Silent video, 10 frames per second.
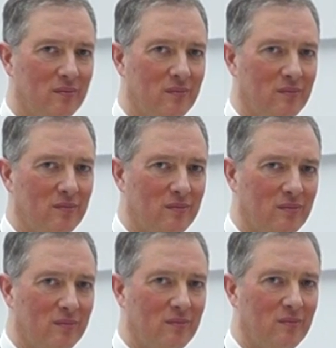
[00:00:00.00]

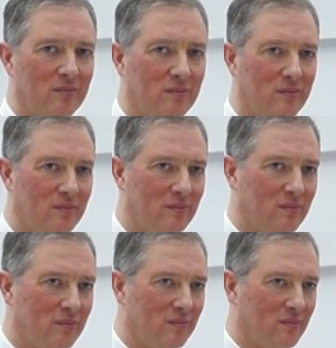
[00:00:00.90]

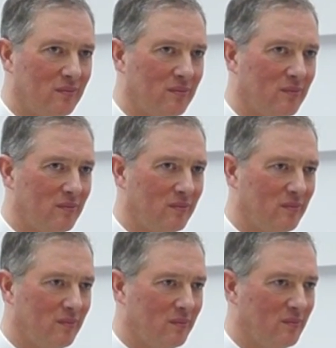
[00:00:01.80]

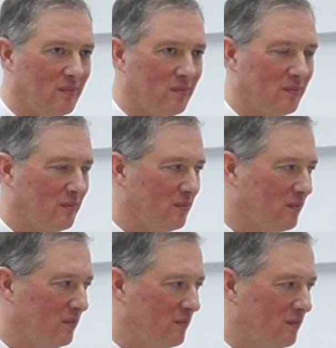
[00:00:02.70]

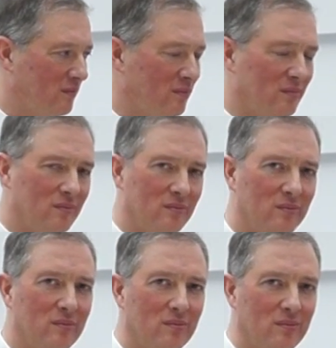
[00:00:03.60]

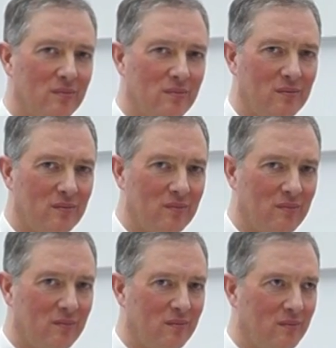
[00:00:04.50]

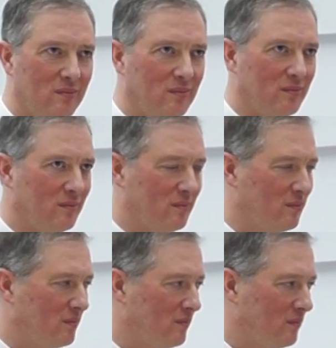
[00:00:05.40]

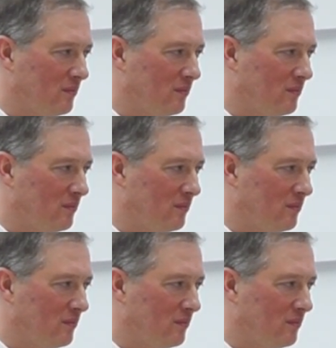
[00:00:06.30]
The person shown says nothing.